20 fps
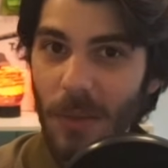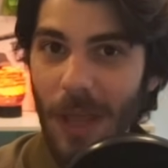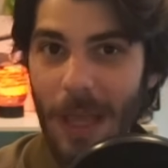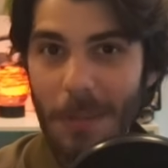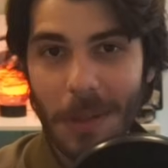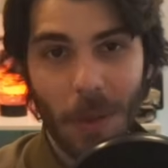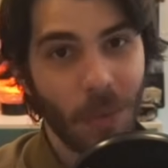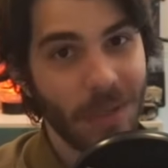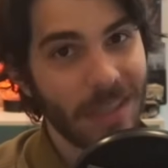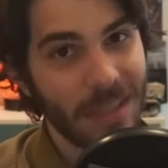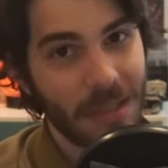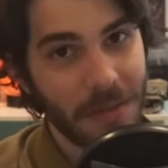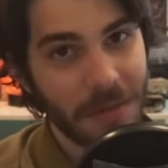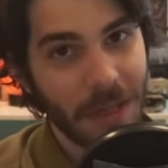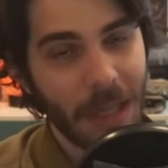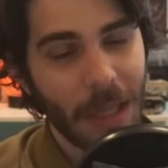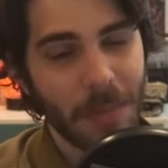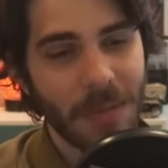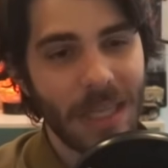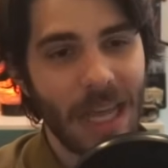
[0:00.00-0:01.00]
or AP wasn't
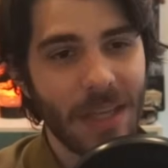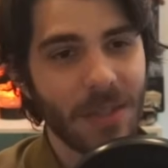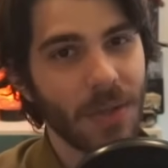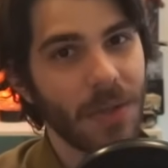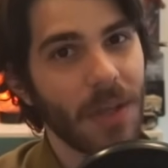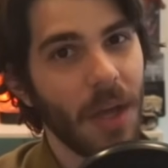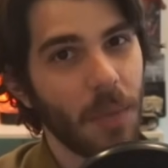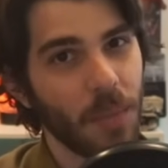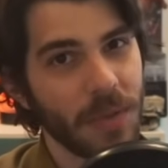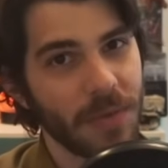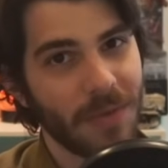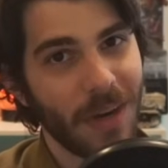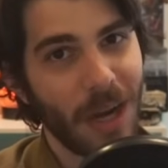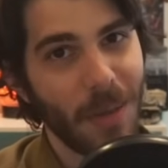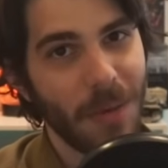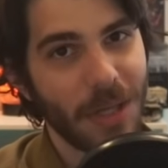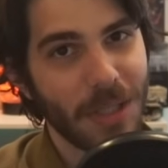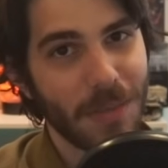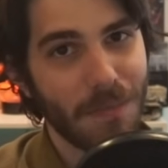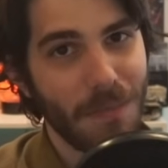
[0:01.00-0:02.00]
developed yet, so the gun was
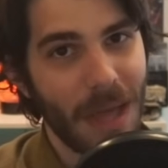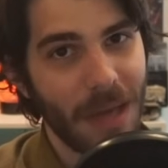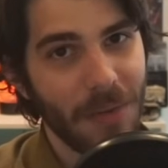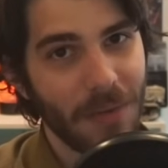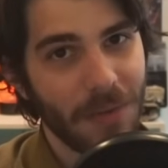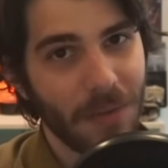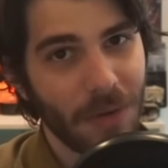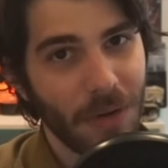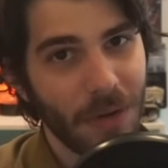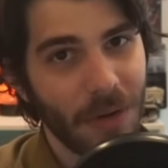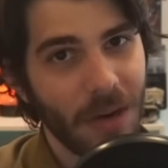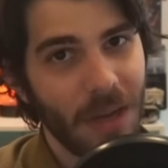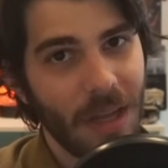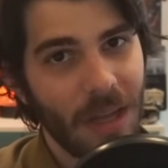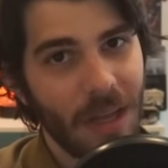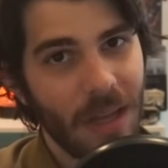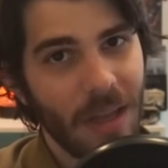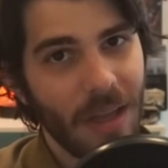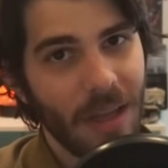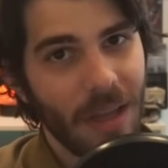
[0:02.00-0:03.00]
very much meant for
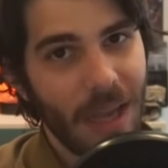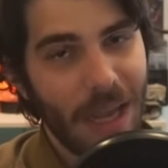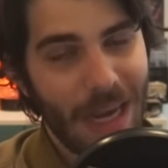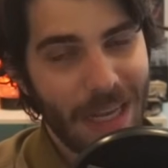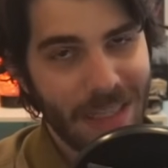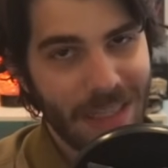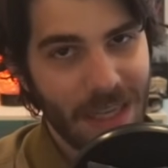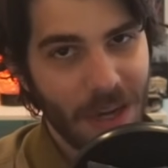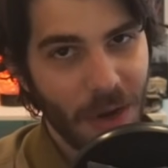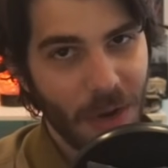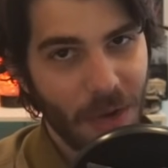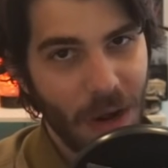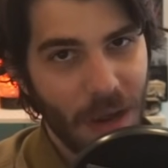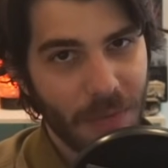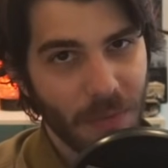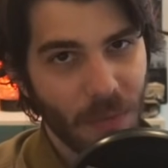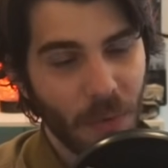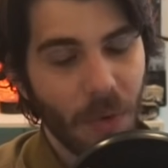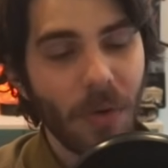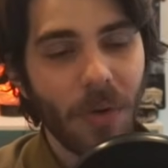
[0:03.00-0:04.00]
an
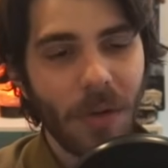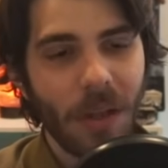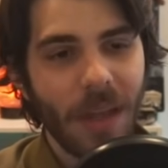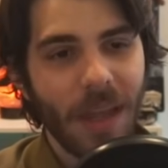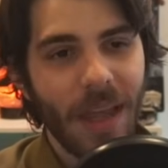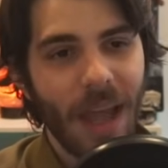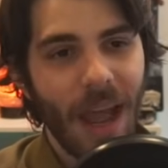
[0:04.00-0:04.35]
anti-aircraft role,